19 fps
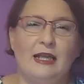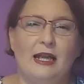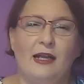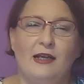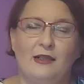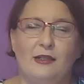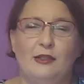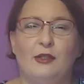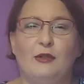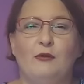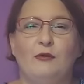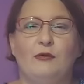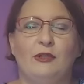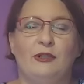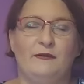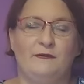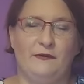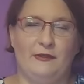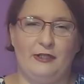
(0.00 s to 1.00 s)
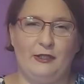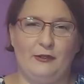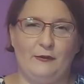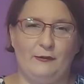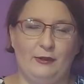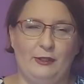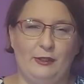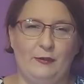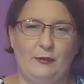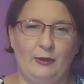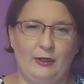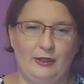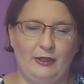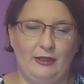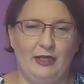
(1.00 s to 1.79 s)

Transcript: also in viscose twill,